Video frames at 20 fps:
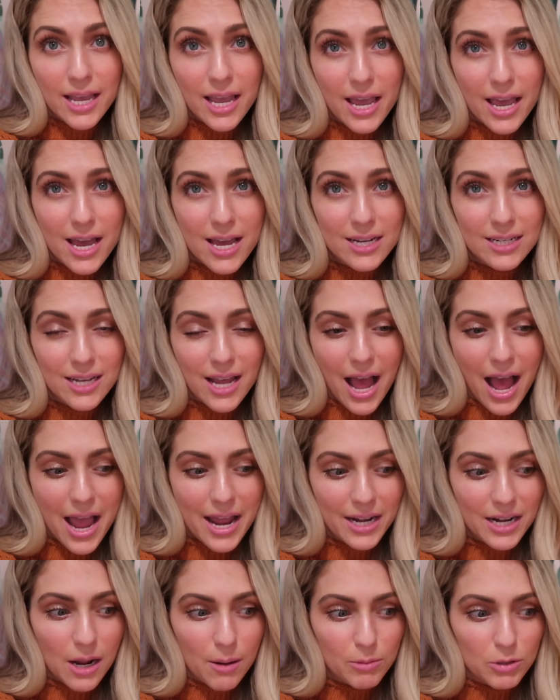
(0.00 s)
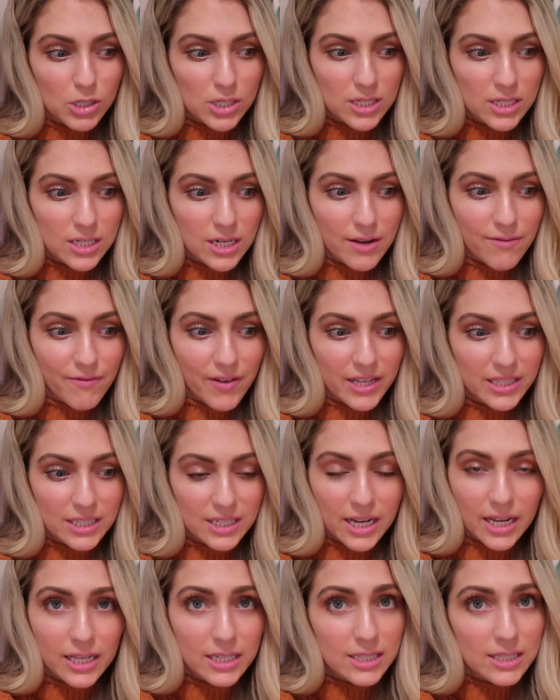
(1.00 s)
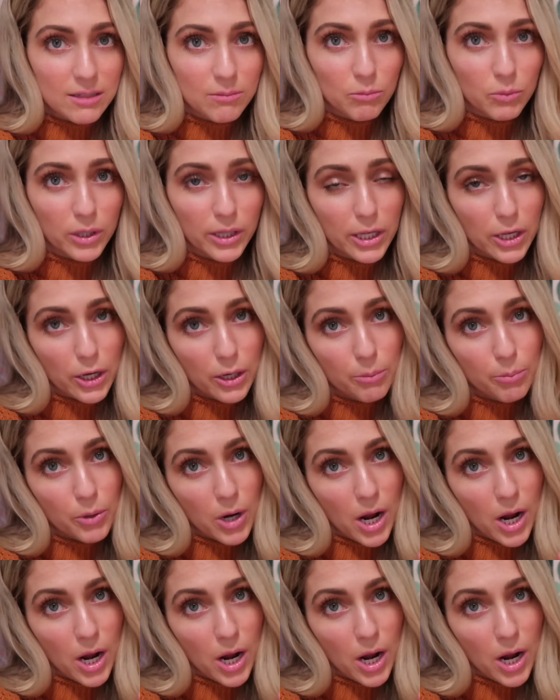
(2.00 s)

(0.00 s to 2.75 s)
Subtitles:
and I ended up just investing in some really good